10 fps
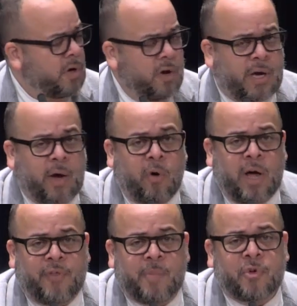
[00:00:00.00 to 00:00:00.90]
Okay, well,
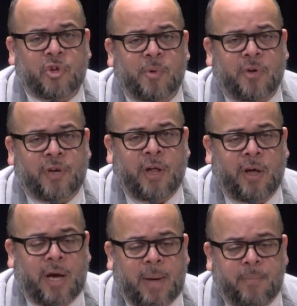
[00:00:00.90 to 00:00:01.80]
I think Mr.
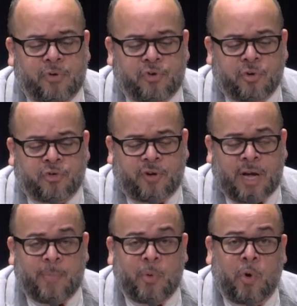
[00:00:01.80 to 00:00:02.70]
Marcella, Mr. Giarrusso and
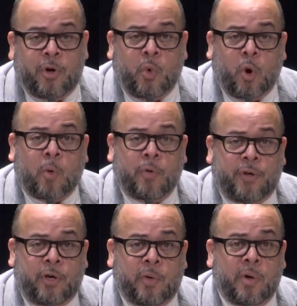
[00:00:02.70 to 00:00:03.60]
I will be willing to work with
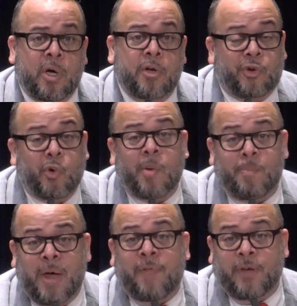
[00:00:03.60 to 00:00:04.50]
you to
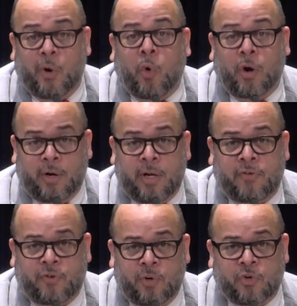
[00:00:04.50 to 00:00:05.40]
amend the
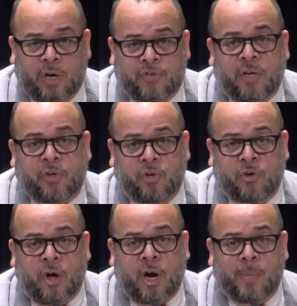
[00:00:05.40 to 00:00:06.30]
ordinance to address the issue
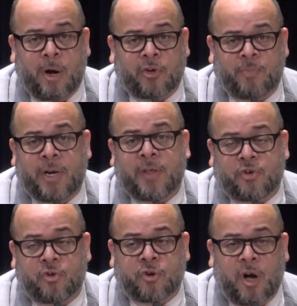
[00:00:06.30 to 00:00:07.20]
you're talking about. Because many of the
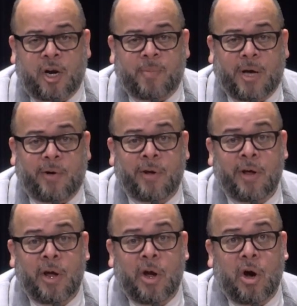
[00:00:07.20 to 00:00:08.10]
issues you're talking about,
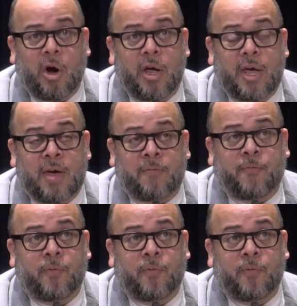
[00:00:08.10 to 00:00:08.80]
if